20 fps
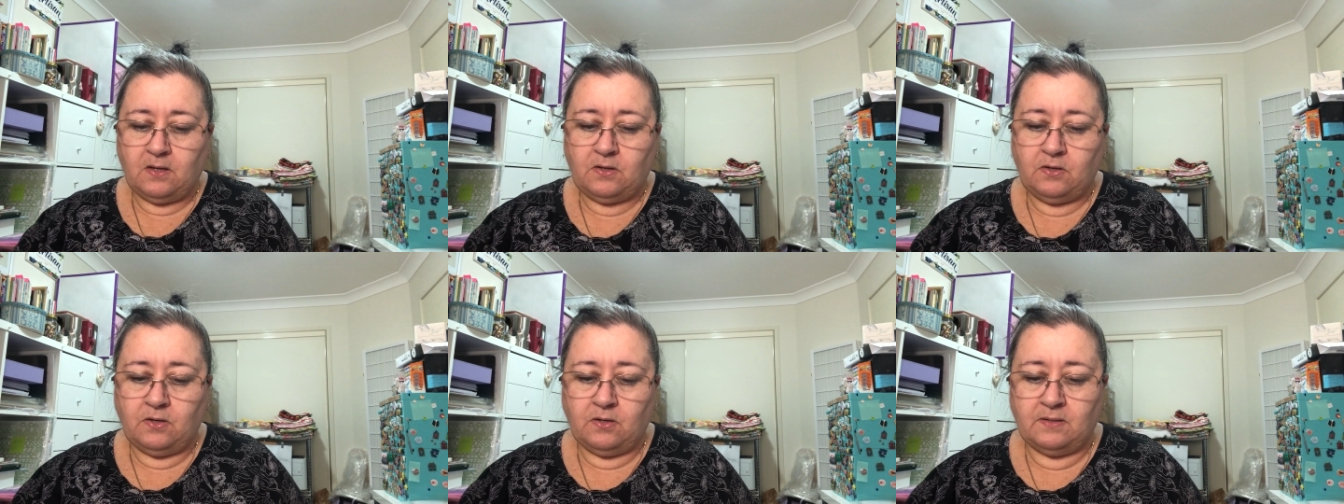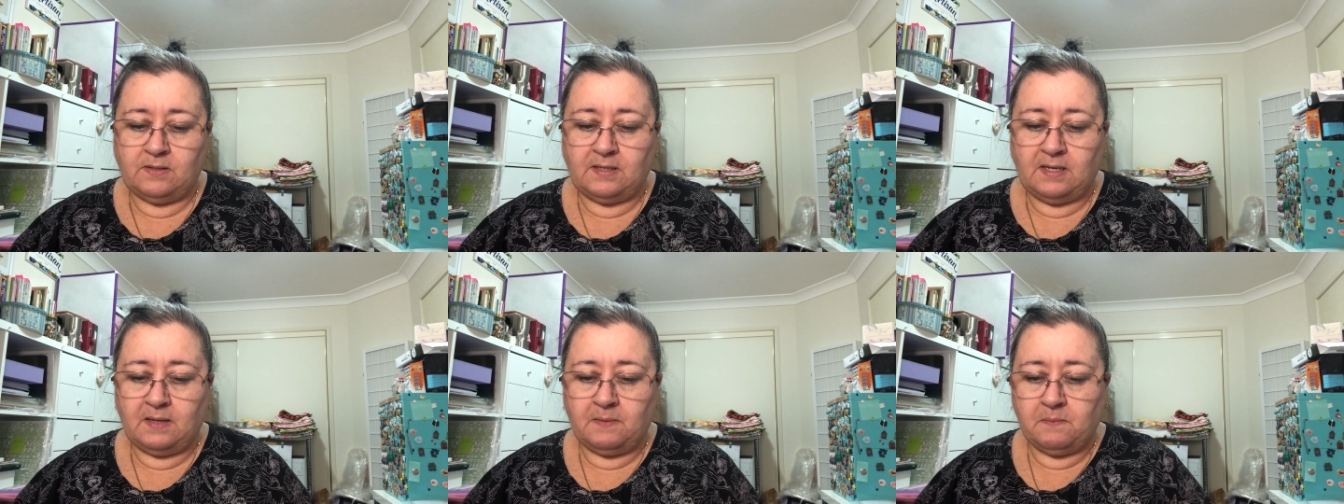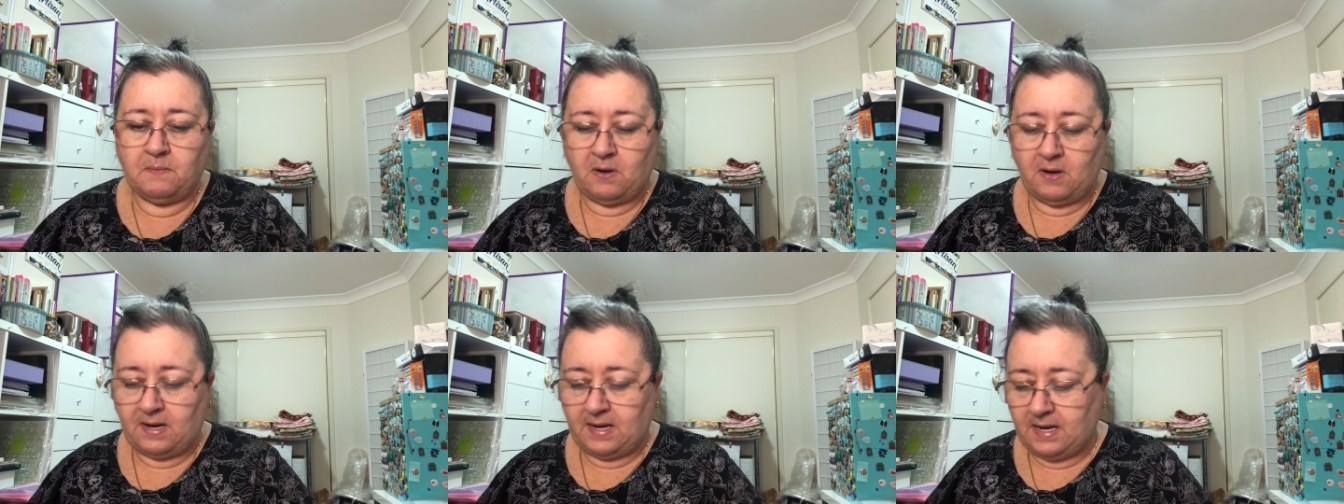
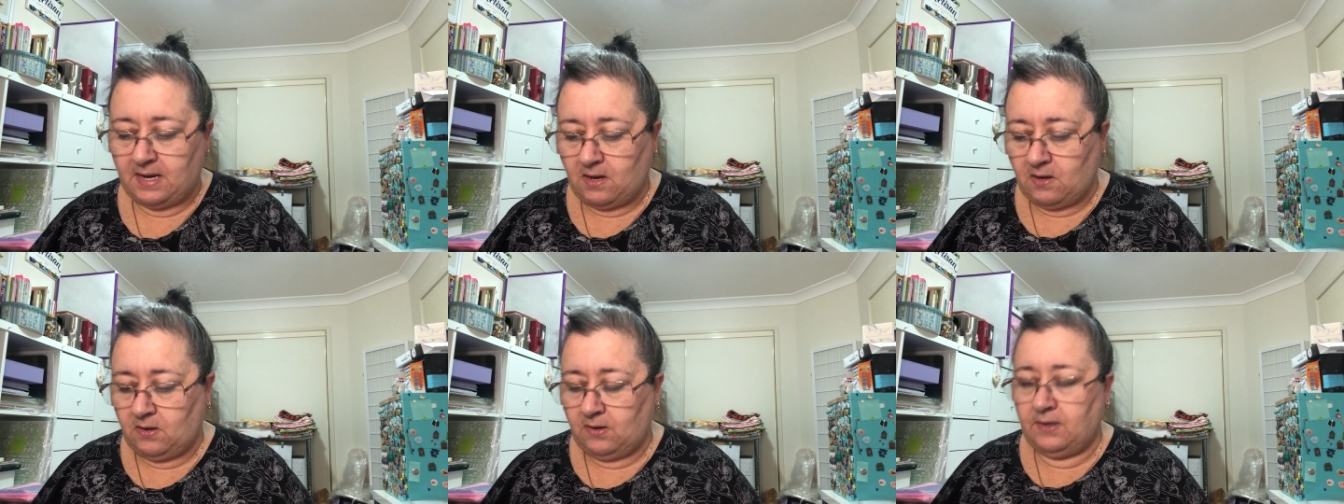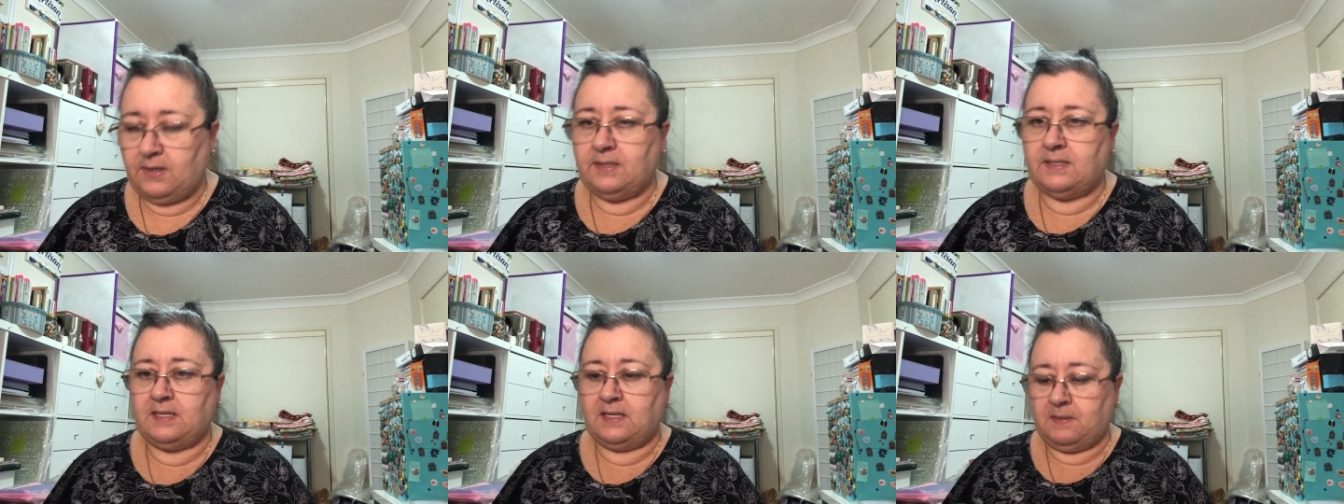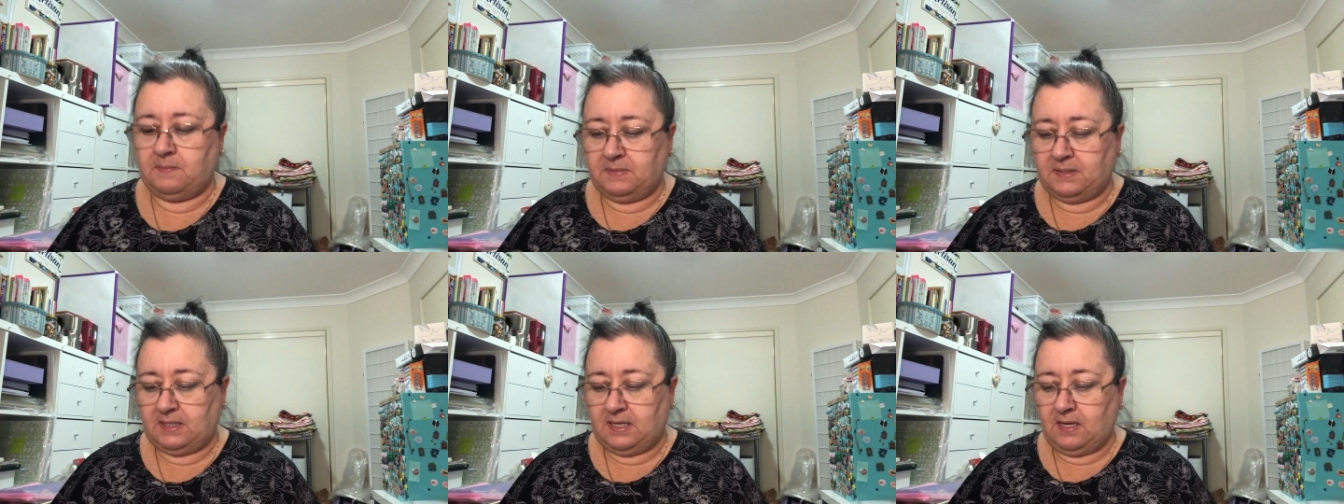using my own
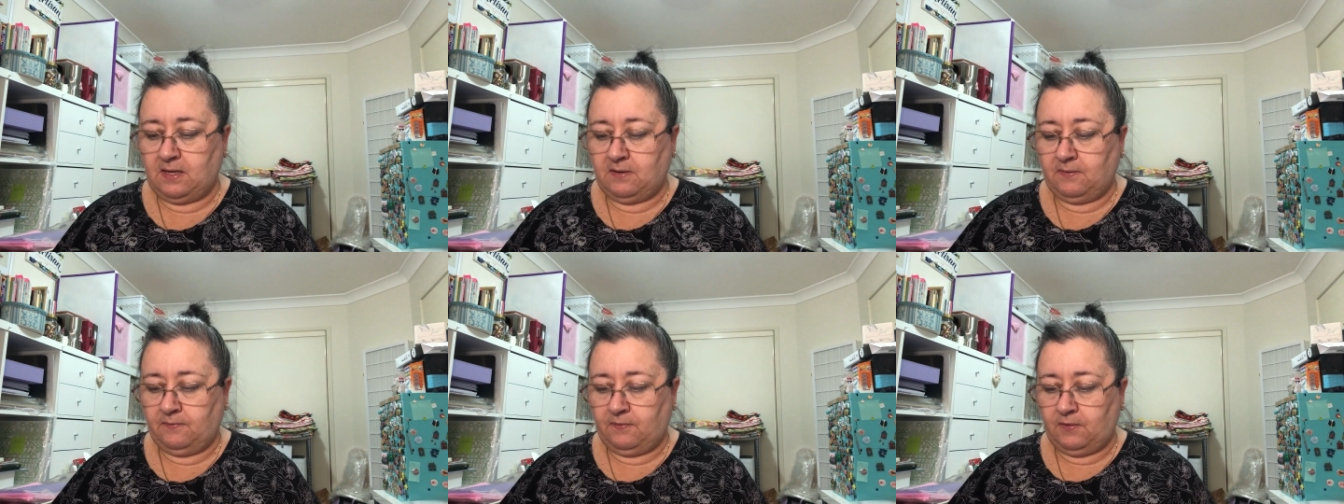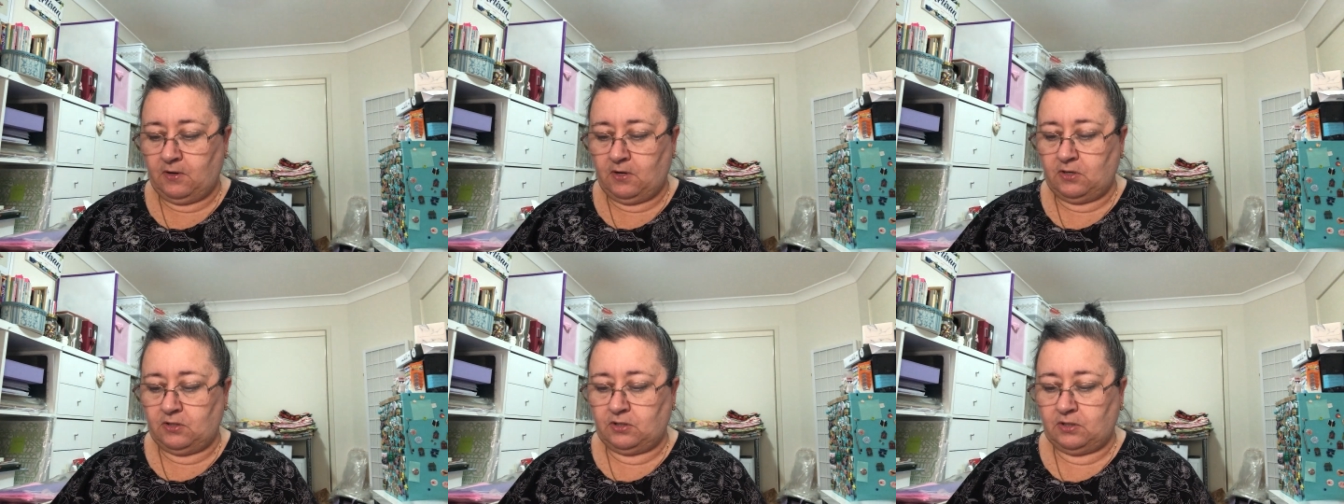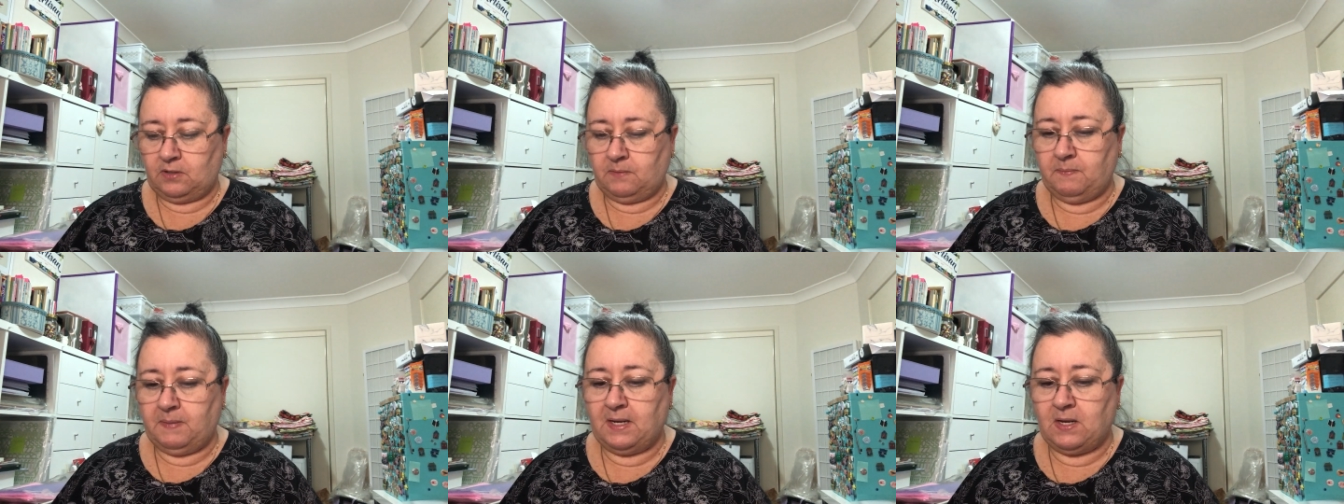DMC
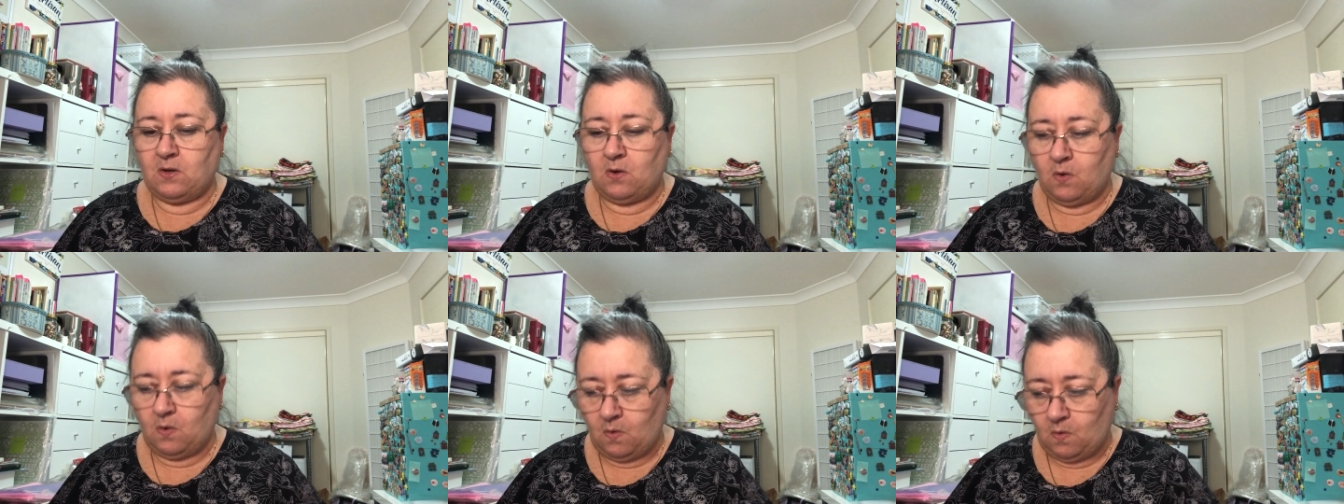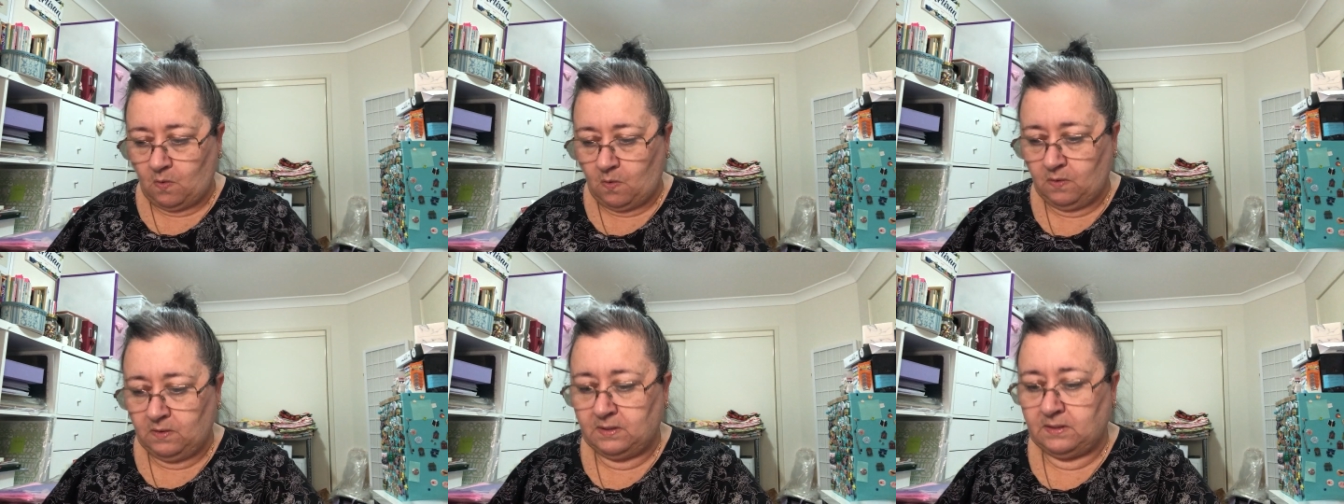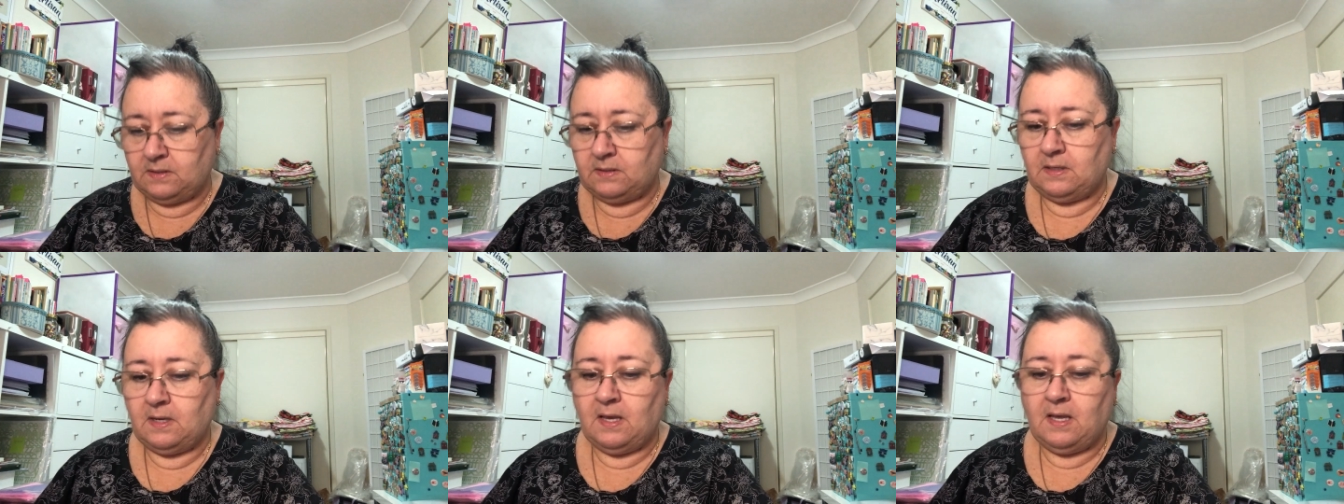conversion,
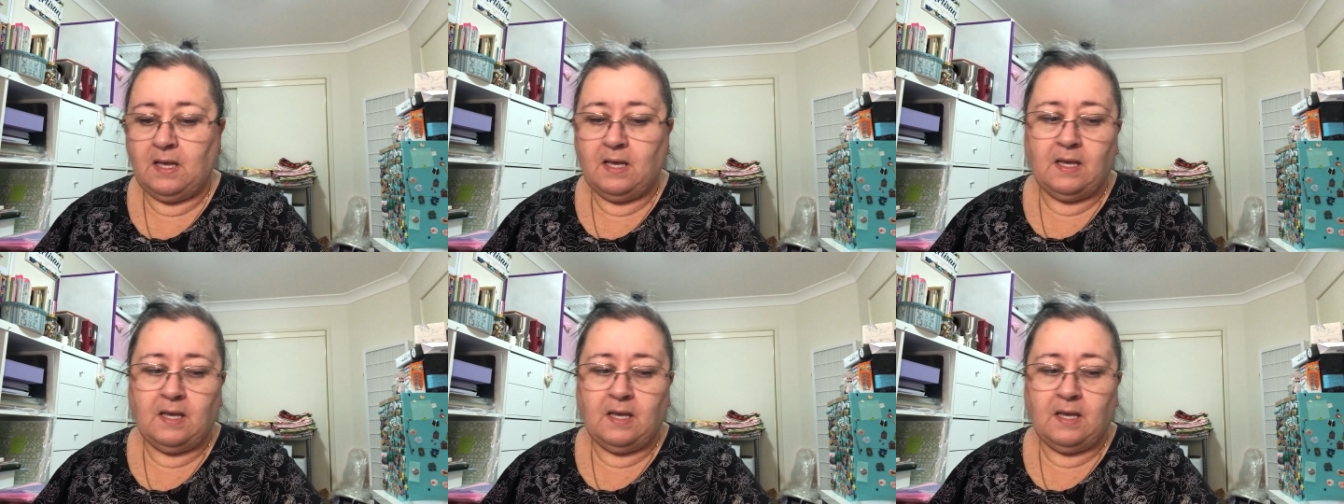because